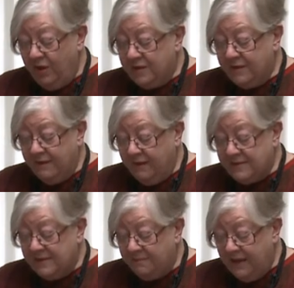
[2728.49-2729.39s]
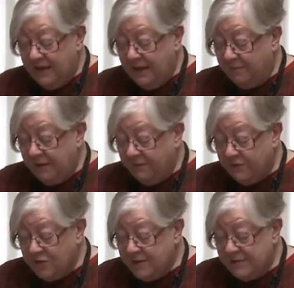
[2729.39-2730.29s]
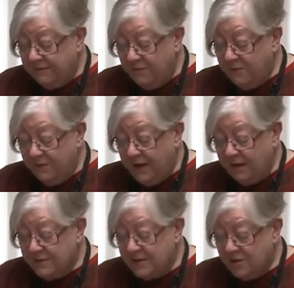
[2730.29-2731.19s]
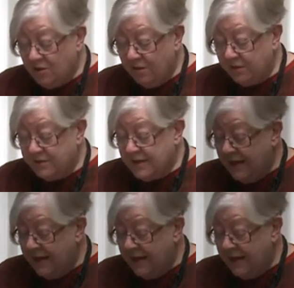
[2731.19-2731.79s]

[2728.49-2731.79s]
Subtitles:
to the Hudson Bay Company for just a few $1,000s